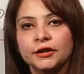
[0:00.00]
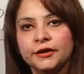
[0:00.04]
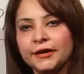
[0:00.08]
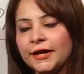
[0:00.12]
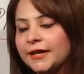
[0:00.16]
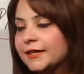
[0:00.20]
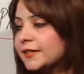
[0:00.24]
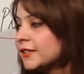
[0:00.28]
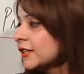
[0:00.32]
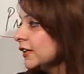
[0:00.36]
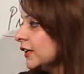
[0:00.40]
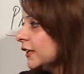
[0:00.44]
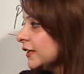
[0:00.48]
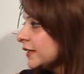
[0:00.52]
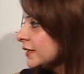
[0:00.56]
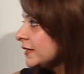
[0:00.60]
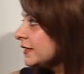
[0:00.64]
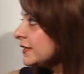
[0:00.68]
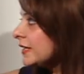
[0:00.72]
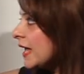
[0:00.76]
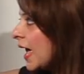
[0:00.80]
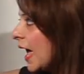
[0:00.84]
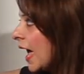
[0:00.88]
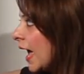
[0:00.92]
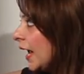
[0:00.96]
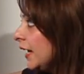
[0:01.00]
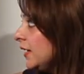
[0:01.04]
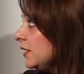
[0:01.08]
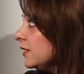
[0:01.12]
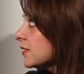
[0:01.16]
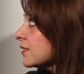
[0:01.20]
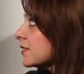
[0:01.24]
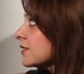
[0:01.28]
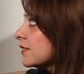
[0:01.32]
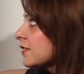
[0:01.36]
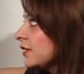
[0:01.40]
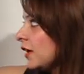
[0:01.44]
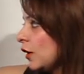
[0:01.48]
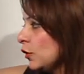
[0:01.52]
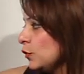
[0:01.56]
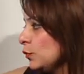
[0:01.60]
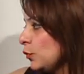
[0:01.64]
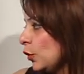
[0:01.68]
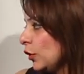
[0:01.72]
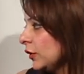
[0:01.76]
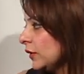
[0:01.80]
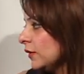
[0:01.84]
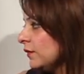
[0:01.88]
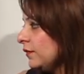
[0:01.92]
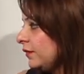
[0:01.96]
Right, stand, round
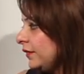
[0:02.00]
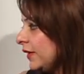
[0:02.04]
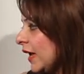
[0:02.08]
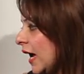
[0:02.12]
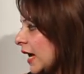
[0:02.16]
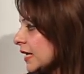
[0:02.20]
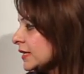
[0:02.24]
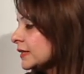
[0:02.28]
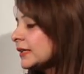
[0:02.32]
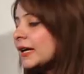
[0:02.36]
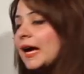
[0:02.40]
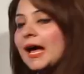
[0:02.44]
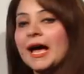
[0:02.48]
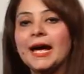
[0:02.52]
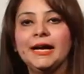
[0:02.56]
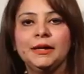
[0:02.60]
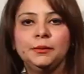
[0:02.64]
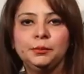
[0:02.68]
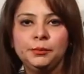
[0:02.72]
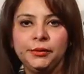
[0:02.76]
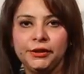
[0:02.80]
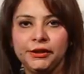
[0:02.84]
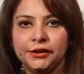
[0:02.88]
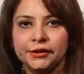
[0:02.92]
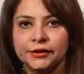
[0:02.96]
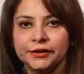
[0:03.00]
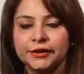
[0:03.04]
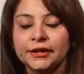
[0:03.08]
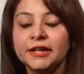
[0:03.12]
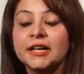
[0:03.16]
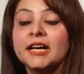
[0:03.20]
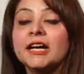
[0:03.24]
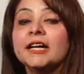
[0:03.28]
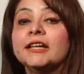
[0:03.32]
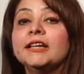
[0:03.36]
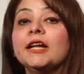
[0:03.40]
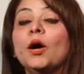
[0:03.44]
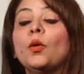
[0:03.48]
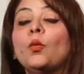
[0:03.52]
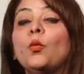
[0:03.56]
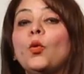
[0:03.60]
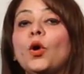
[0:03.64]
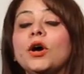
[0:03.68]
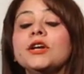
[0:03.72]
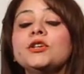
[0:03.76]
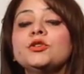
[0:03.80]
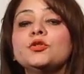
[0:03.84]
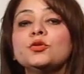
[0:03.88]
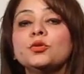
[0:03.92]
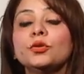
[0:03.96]
bottom flask and beaker. Now
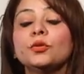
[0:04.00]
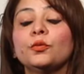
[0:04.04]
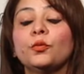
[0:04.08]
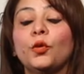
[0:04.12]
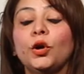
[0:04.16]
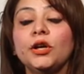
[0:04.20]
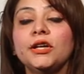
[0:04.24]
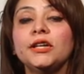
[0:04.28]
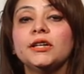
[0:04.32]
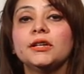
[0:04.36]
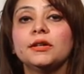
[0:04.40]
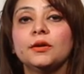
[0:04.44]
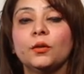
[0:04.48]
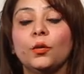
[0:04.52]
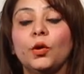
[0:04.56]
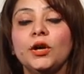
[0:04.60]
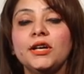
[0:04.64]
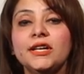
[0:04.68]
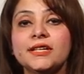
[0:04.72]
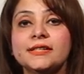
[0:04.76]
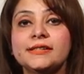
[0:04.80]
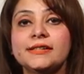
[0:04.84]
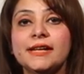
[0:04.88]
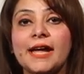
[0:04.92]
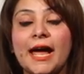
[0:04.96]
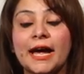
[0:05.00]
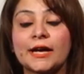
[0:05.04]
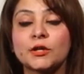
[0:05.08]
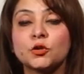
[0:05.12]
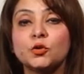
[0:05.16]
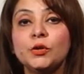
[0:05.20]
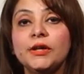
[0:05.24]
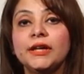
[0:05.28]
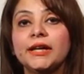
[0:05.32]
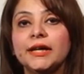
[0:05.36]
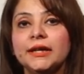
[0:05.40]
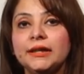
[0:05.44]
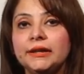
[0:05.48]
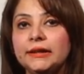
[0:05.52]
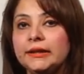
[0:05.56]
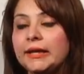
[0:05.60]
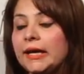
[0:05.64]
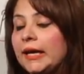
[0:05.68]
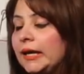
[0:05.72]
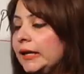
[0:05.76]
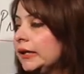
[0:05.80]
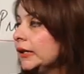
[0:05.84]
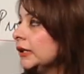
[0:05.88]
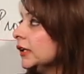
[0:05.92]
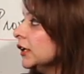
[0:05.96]
what do what what does they actually
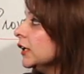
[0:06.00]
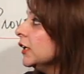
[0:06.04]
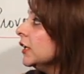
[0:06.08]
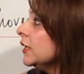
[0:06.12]
contain?